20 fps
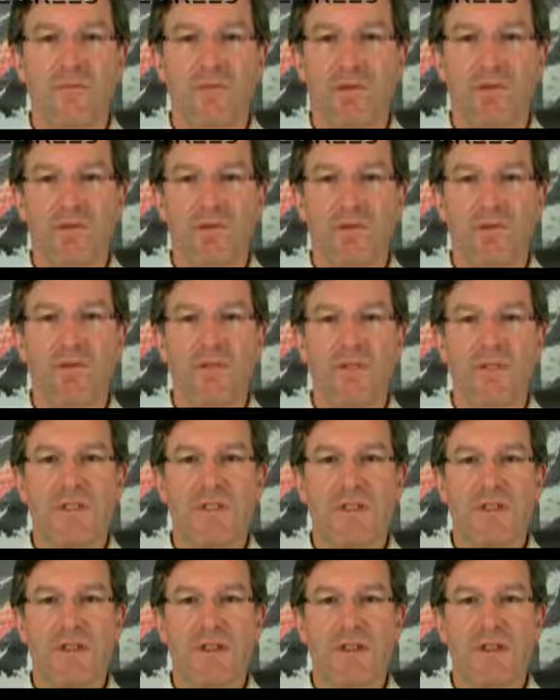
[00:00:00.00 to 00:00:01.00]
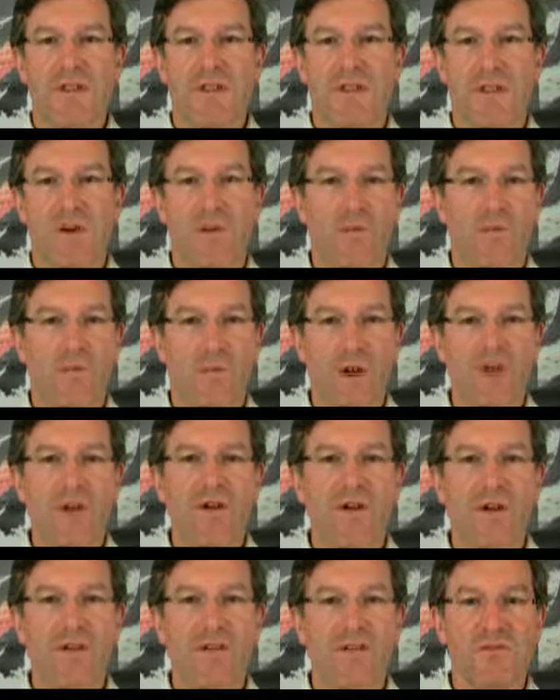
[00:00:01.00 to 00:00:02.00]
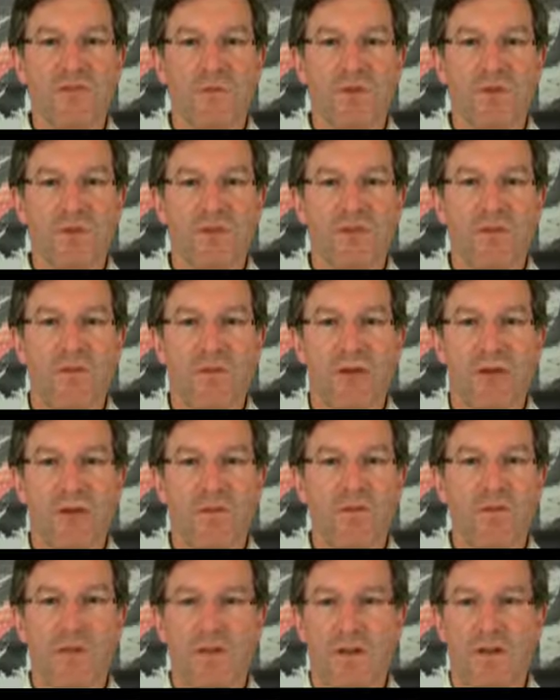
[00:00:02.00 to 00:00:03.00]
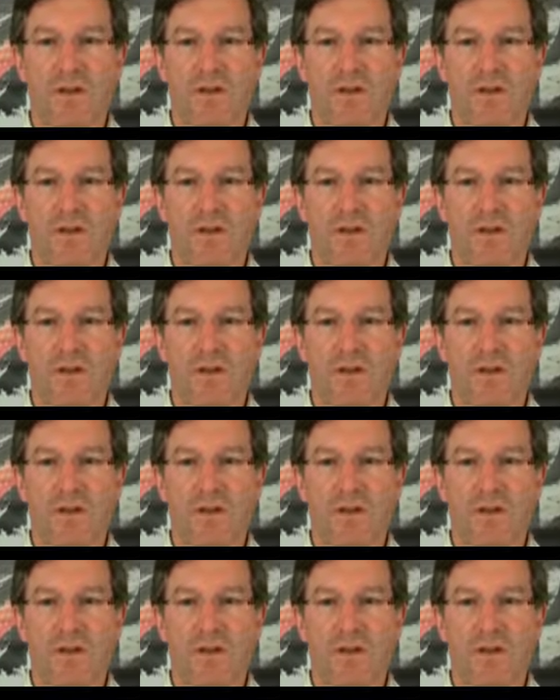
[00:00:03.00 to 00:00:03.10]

before we decide where it is we could go,